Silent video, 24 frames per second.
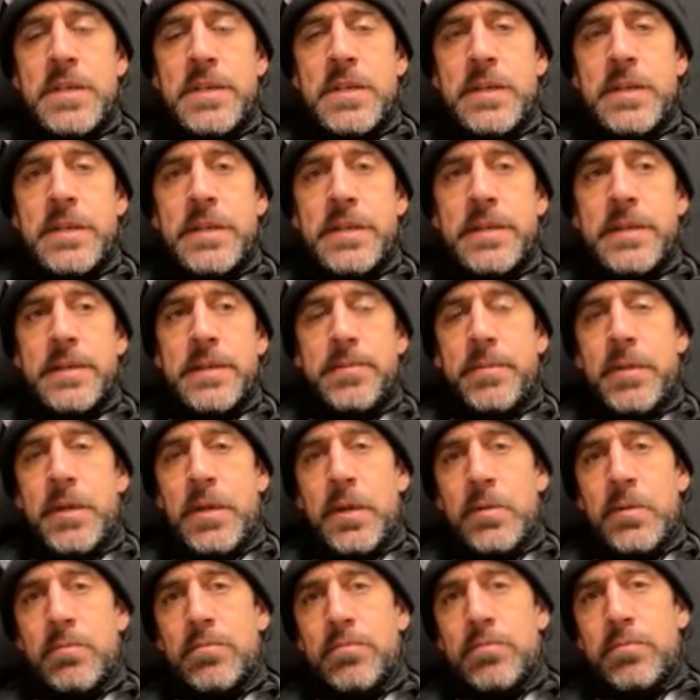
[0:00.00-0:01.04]

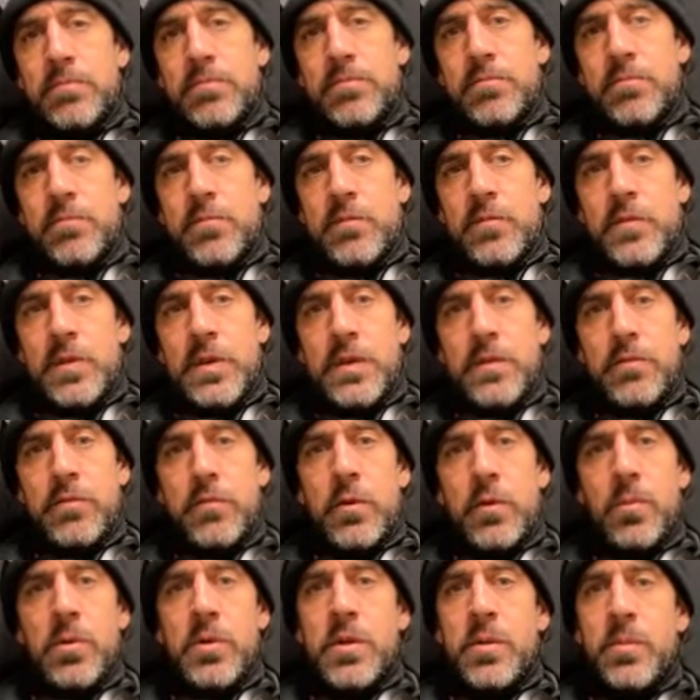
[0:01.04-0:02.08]

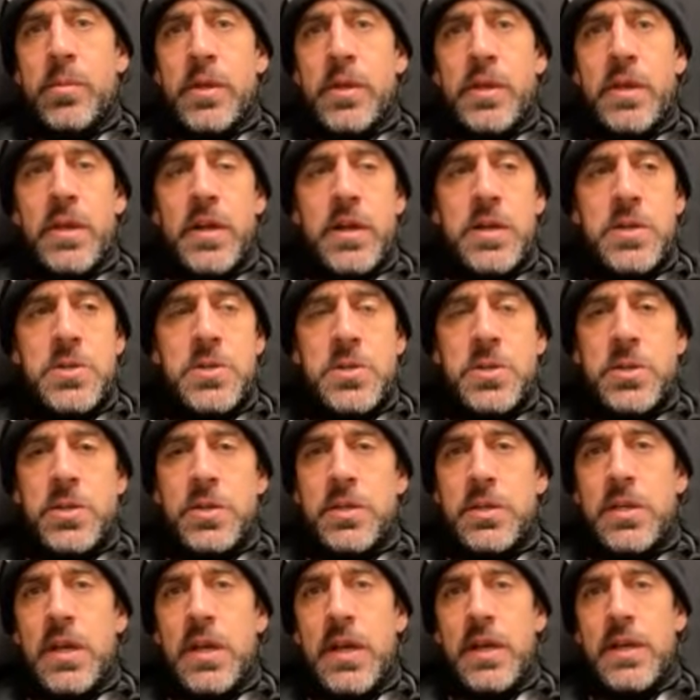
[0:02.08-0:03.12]
verbal
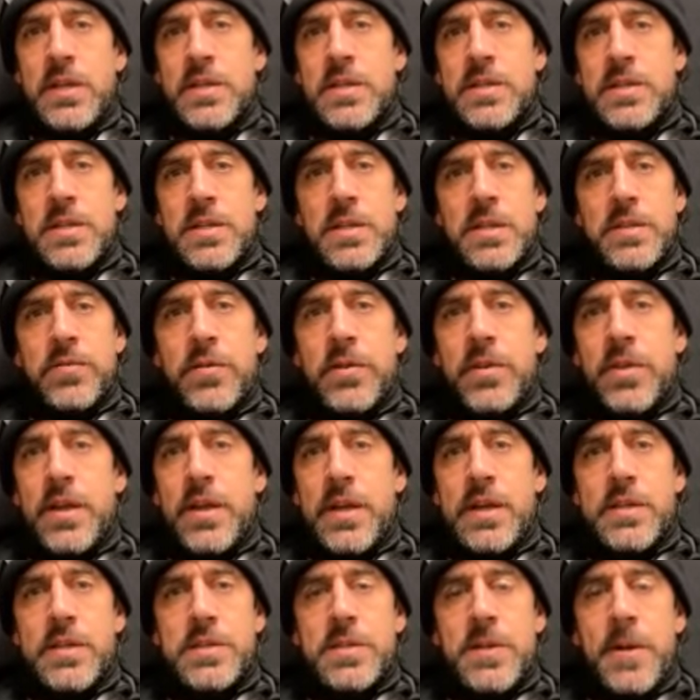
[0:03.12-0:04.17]
communication, cadence and different
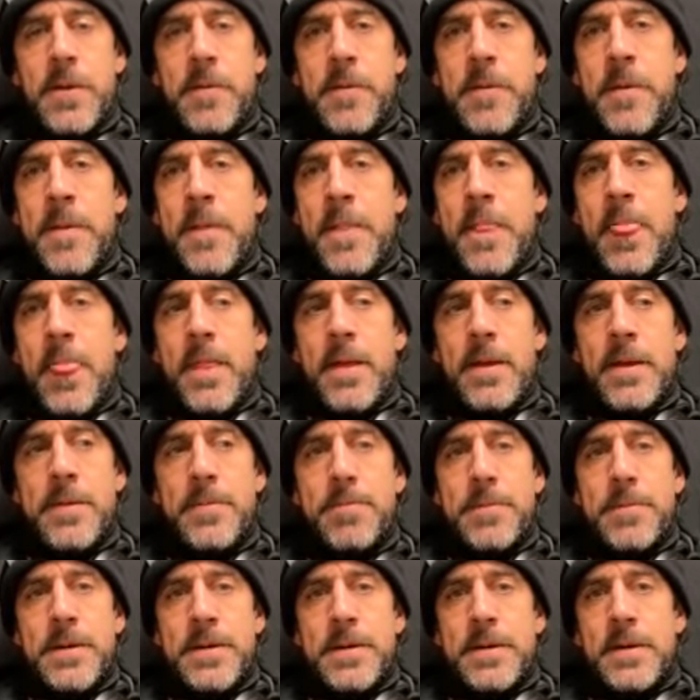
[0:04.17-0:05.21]
things. So
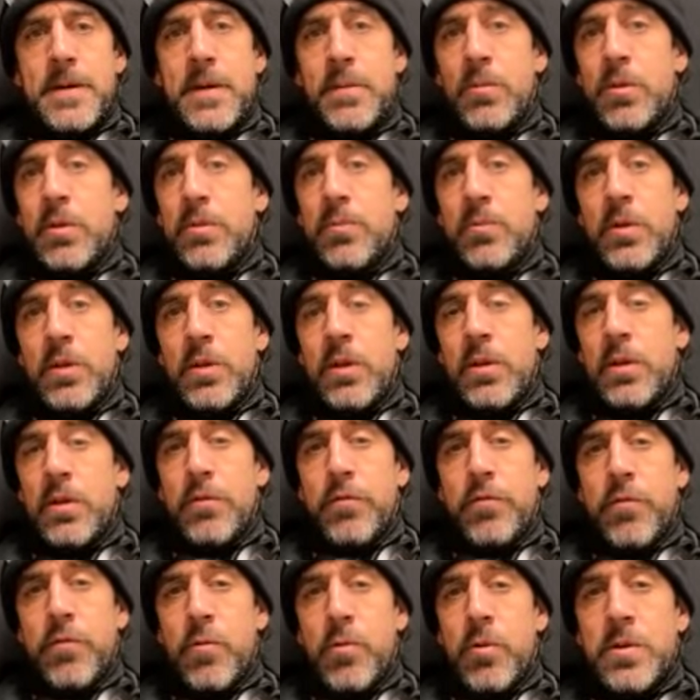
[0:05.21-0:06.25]
I'm really
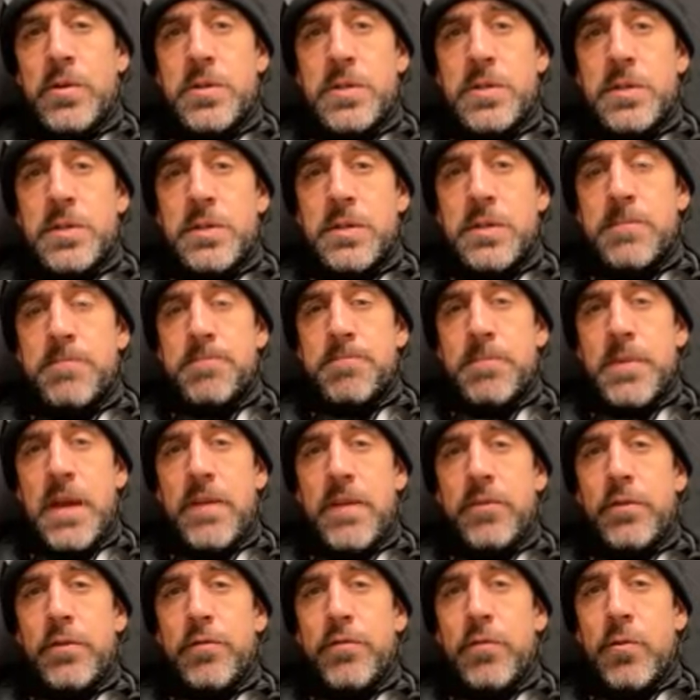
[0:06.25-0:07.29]
looking forward to
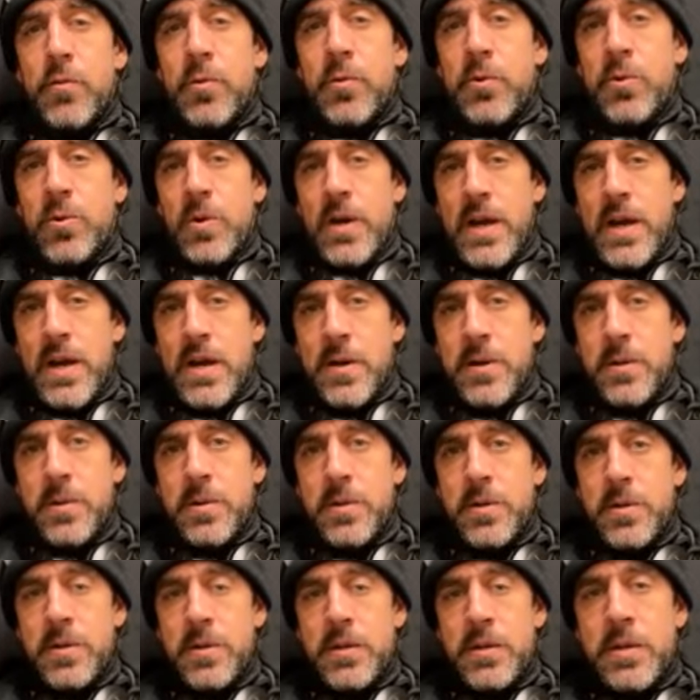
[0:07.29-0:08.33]
having a full crowd,
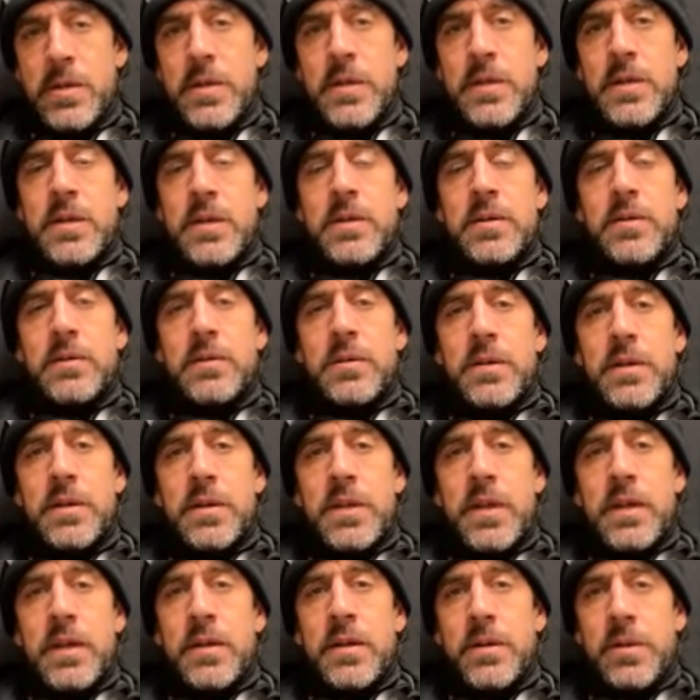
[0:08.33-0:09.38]

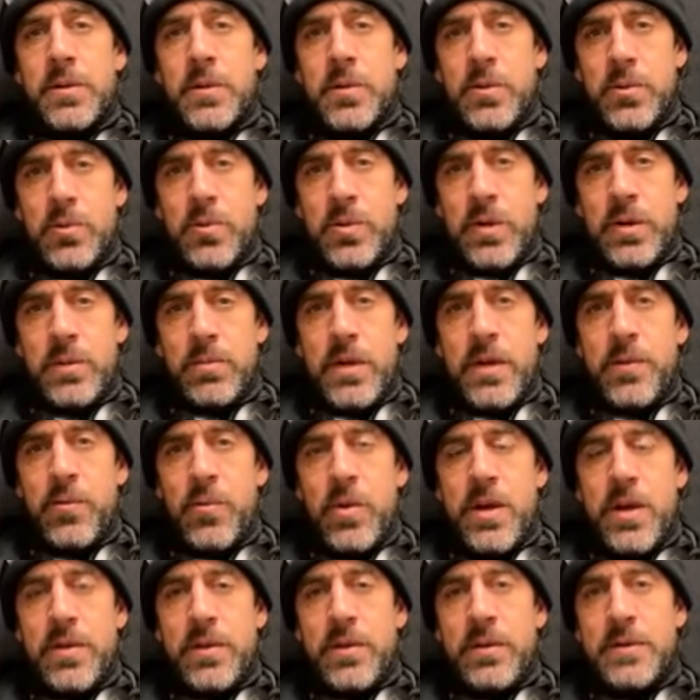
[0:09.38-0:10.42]
that good old Green Bay
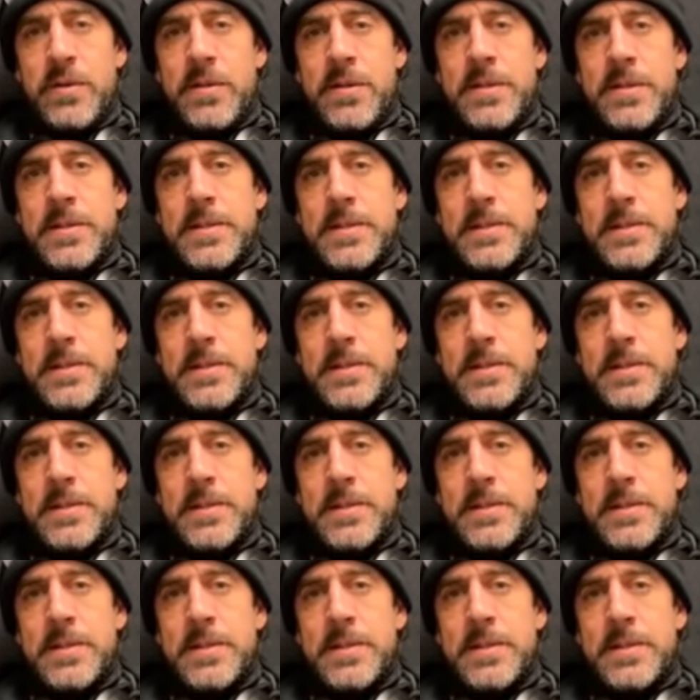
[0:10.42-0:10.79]
weather.